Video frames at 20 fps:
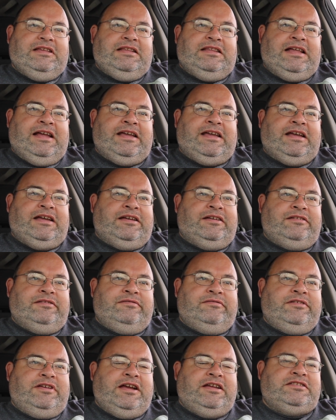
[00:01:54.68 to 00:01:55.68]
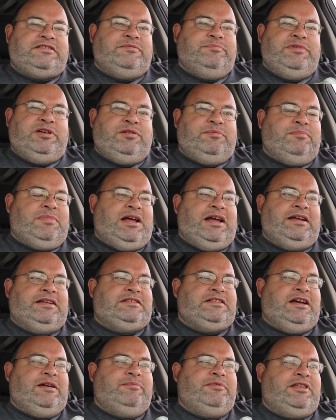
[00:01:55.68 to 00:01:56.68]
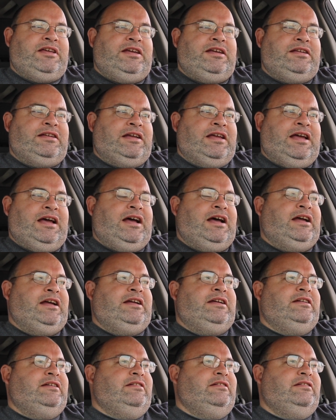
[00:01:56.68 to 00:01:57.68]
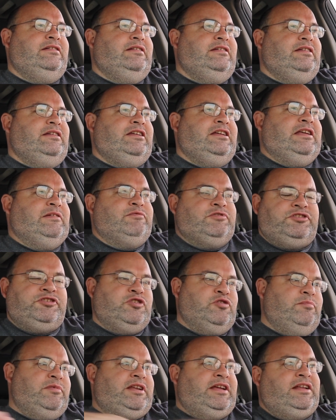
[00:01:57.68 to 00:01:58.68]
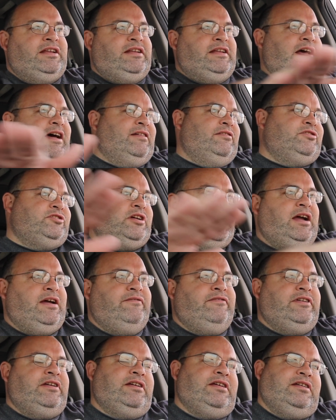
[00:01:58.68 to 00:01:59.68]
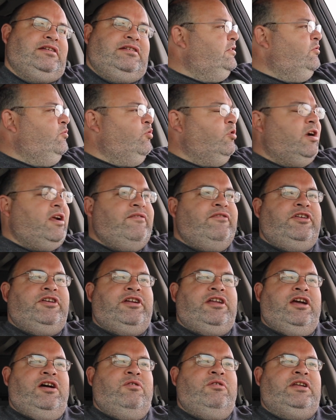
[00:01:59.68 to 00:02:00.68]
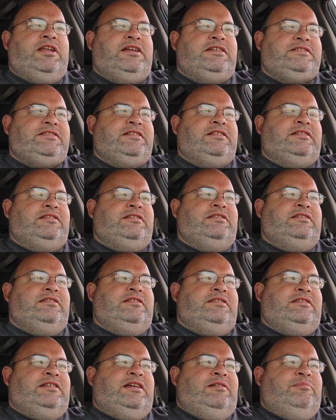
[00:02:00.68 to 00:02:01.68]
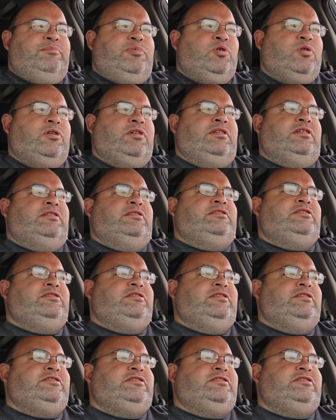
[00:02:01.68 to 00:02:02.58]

like a custom built bike type thing and a guy he was zooming in and out of traffic wherever you're going isn't important